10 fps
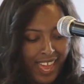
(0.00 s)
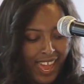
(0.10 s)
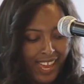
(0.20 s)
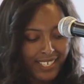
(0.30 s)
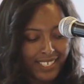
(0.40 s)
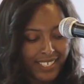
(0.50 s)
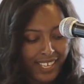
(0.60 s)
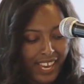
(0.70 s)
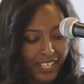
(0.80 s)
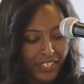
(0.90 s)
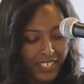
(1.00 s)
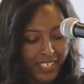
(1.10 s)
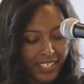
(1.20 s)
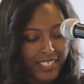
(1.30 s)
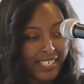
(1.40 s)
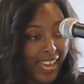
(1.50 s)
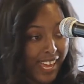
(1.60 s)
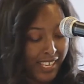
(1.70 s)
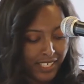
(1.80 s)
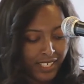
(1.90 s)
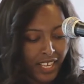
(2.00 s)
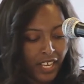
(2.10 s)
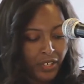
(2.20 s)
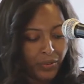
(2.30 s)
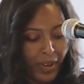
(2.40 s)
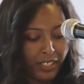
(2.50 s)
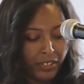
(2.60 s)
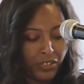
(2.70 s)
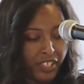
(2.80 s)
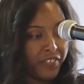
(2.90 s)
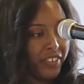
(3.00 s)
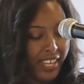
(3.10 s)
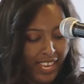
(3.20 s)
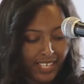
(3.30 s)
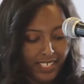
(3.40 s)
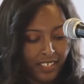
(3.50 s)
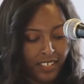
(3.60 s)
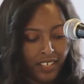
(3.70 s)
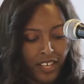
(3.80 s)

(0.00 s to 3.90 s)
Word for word: and DHCS Director Jennifer Kent